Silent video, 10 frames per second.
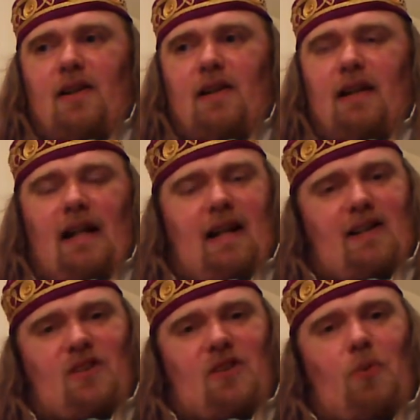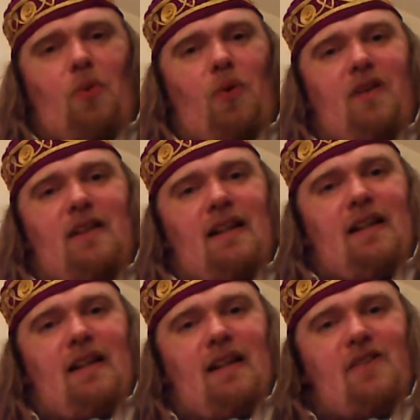Yeah, so what
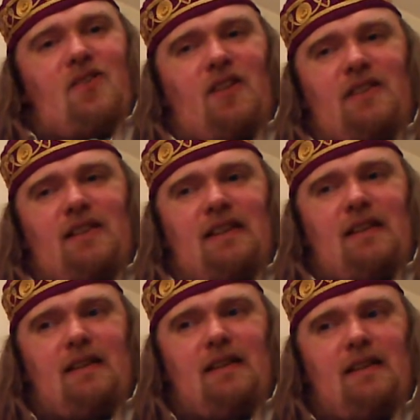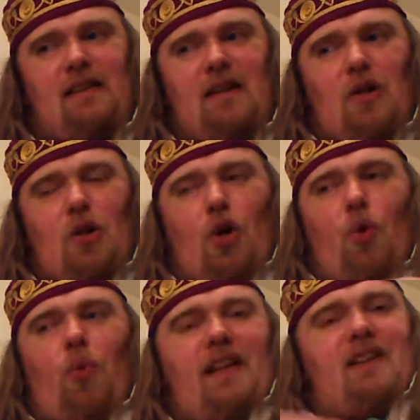you can start to,
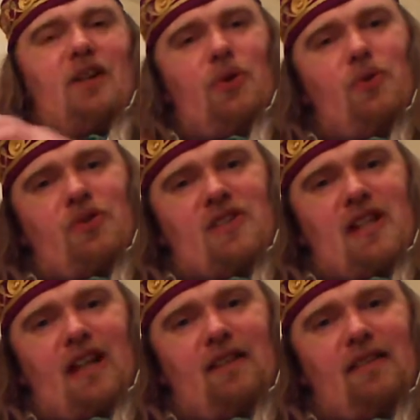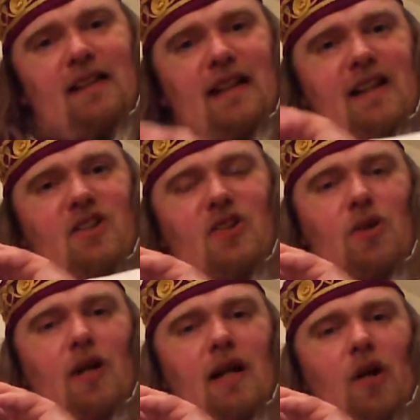what they do tell
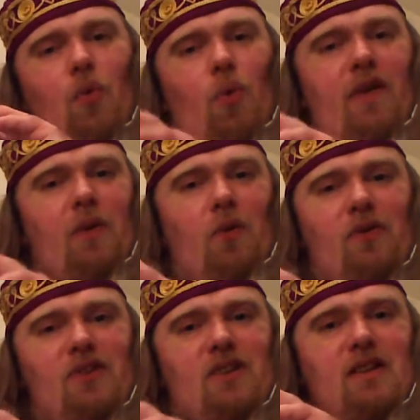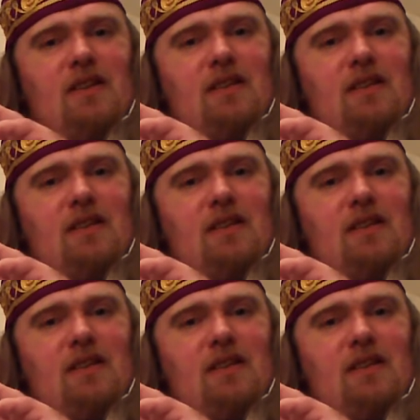is what they want.